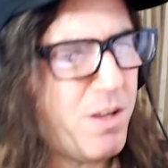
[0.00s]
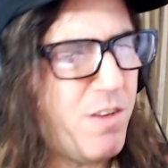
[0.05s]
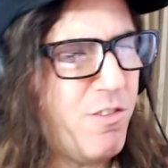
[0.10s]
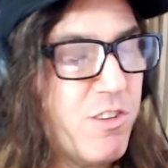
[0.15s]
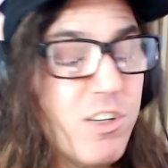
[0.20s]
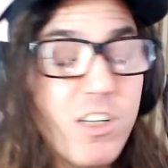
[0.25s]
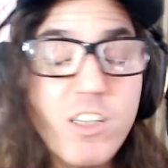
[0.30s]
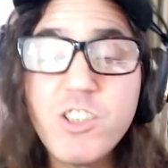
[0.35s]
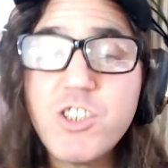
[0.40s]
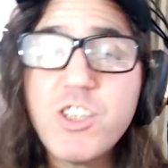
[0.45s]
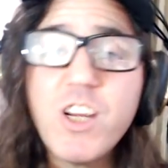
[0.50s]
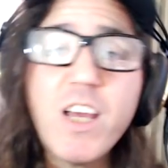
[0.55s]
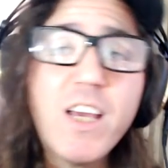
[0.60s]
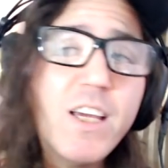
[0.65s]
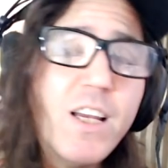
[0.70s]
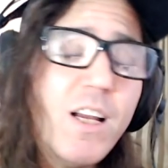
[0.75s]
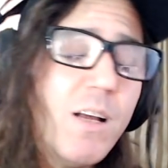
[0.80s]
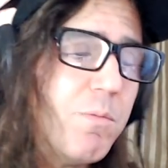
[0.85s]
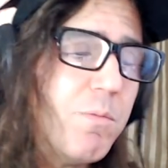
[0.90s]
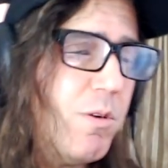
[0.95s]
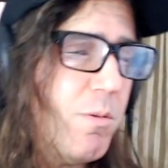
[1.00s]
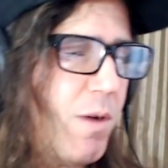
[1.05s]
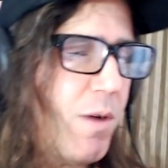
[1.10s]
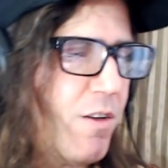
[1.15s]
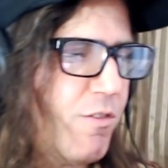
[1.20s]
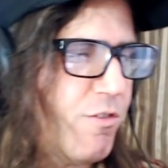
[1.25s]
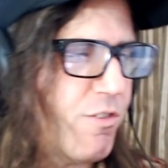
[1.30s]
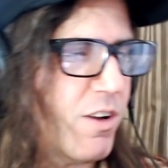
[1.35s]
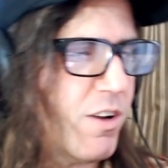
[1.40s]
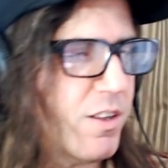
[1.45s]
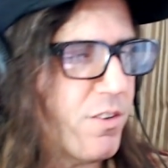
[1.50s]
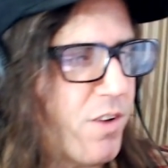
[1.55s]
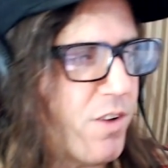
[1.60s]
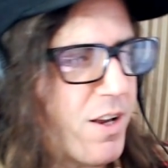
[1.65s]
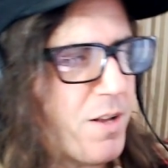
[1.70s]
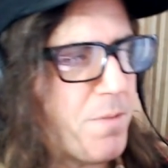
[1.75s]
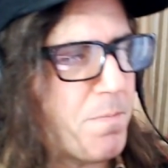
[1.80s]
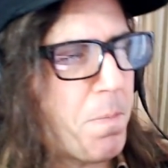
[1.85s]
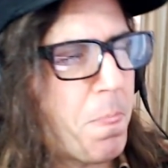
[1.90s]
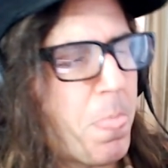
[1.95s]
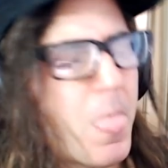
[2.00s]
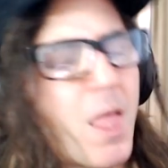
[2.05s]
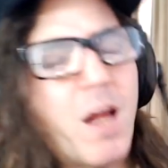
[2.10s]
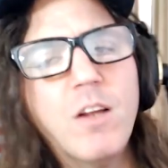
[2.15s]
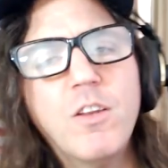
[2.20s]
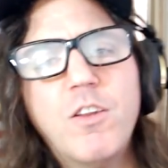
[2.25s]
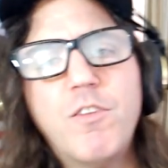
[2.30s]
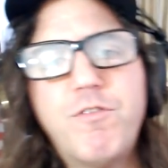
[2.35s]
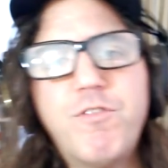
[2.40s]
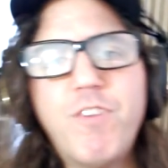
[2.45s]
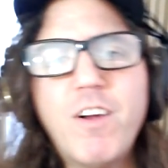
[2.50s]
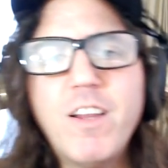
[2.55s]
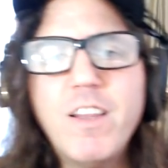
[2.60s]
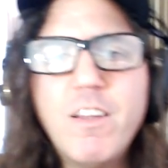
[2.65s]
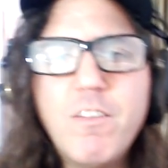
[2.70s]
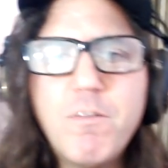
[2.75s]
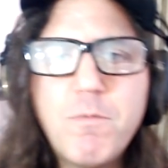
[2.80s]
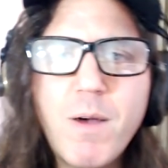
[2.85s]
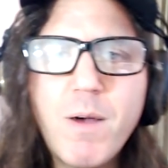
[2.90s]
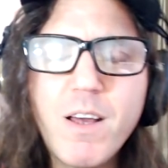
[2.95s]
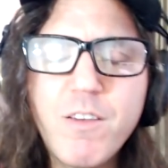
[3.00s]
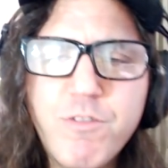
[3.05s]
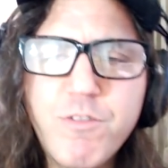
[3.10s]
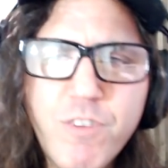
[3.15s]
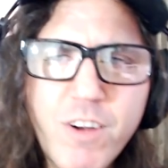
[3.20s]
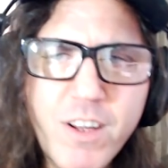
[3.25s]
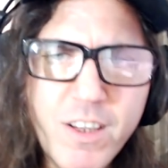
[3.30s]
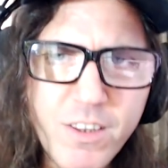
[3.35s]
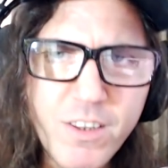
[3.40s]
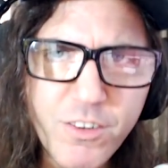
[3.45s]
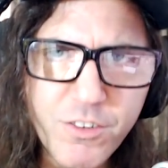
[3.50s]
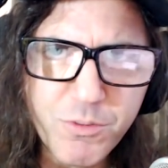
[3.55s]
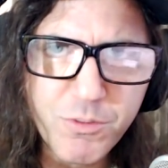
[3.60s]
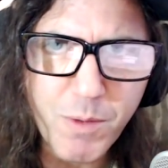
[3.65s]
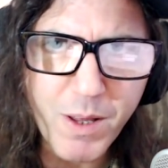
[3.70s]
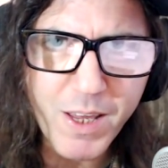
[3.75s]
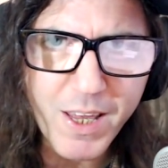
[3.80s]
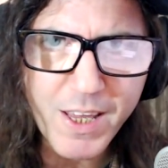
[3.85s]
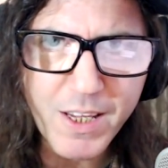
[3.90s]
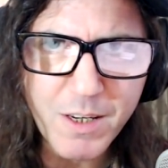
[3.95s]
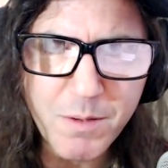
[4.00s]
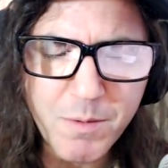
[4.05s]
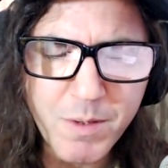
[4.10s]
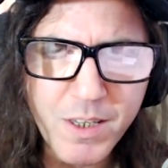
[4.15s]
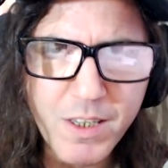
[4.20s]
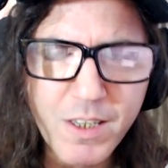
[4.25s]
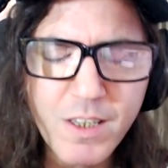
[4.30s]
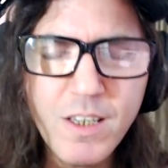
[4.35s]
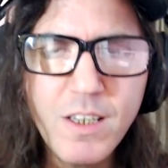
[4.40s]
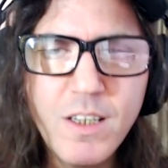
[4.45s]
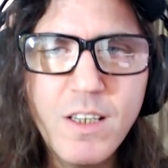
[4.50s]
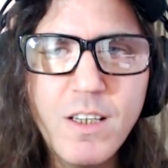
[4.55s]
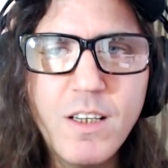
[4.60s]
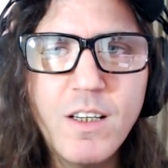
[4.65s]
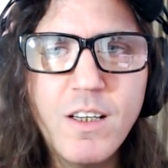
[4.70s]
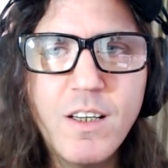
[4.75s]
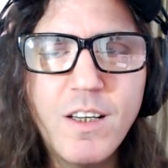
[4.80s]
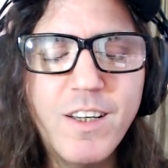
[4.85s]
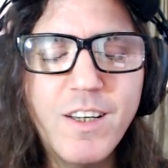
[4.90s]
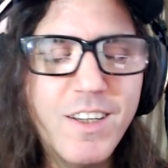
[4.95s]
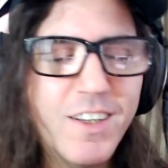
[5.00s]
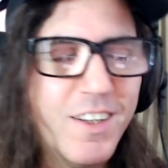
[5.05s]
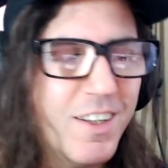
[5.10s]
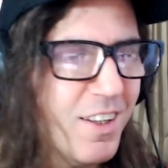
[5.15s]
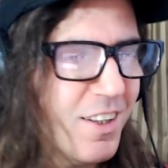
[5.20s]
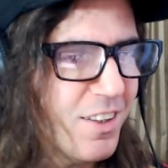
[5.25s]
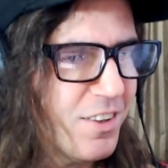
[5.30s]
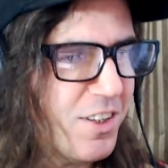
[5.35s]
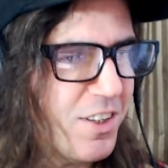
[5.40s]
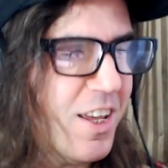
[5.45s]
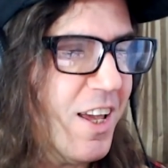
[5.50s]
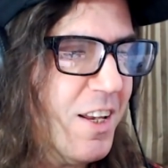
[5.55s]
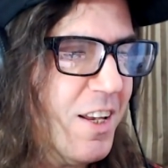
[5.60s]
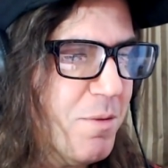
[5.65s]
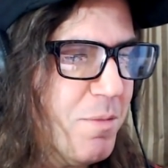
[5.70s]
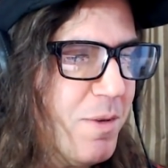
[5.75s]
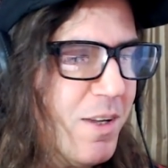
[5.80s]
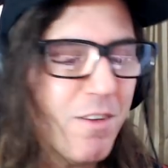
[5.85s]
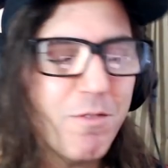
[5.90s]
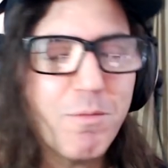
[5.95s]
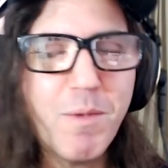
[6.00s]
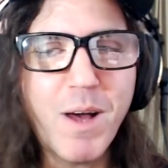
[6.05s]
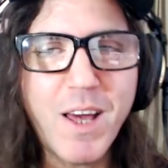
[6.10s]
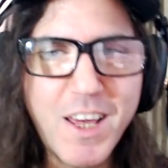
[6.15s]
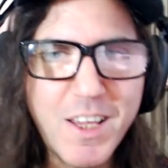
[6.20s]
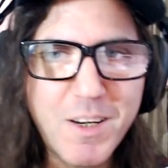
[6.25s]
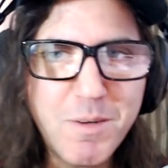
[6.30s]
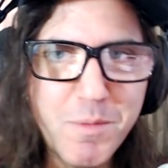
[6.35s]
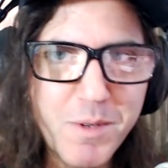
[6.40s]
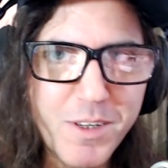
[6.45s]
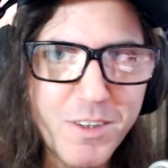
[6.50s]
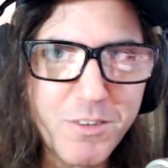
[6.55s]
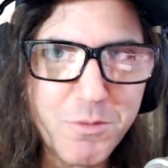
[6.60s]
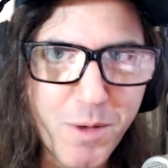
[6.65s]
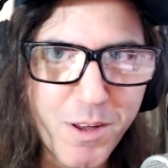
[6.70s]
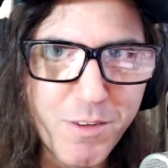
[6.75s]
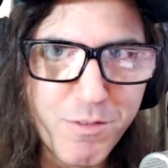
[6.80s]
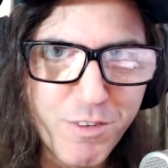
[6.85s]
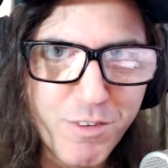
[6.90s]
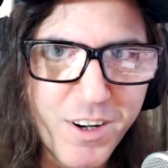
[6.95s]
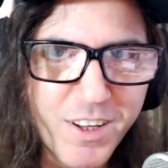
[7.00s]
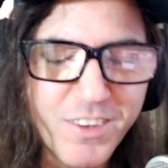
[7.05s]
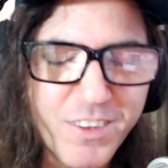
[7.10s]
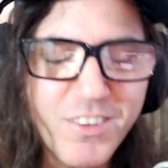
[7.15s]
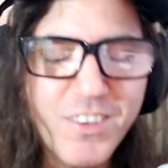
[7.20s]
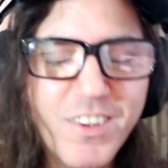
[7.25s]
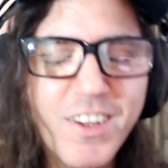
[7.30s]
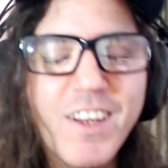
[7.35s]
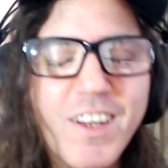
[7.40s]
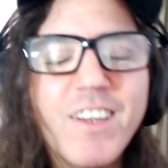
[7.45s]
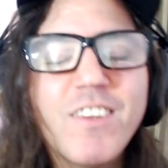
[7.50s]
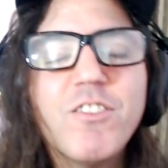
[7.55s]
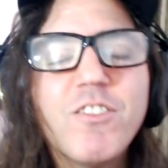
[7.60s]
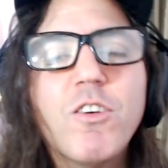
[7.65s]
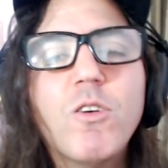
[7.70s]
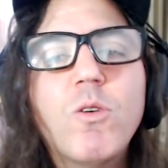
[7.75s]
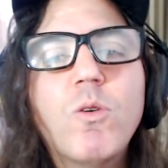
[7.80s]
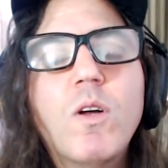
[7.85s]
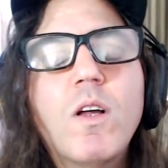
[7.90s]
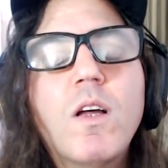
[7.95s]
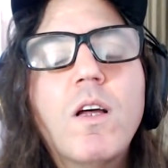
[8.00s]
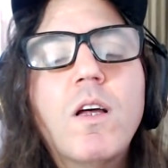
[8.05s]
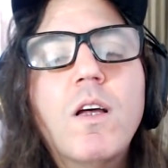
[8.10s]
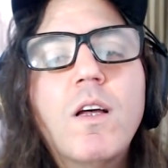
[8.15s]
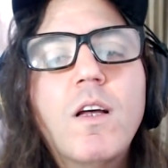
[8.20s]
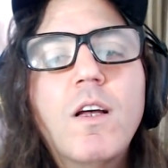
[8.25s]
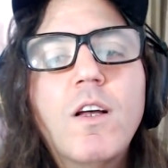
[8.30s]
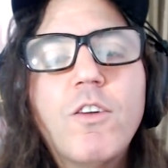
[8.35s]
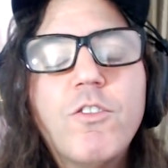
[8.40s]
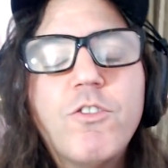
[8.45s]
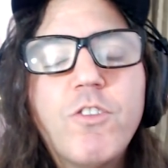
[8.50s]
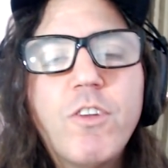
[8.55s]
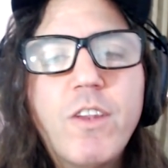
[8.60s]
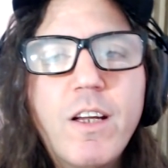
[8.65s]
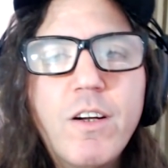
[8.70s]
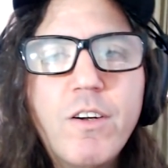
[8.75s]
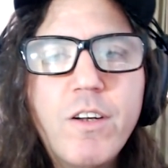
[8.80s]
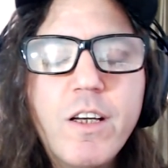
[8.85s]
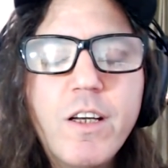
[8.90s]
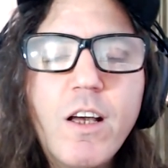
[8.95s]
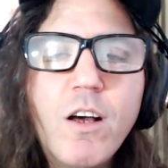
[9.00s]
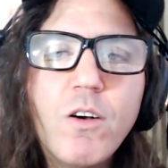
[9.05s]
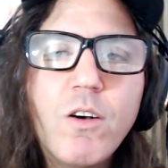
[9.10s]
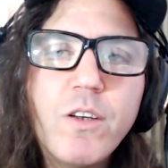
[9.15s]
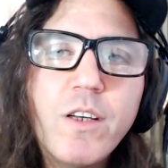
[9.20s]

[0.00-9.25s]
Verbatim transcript: If you're gonna shake it up, you're my friend, right? The friend of my friend is my enemy. The enemy of my enemy is my friend. So, so there you go.